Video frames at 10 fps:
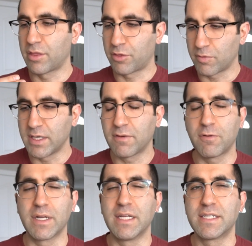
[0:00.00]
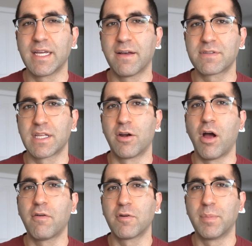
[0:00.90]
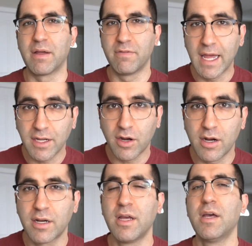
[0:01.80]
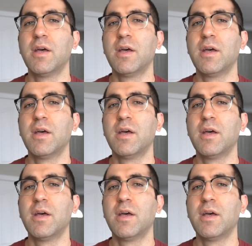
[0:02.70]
3 different ETFs that are offered by Vanguard.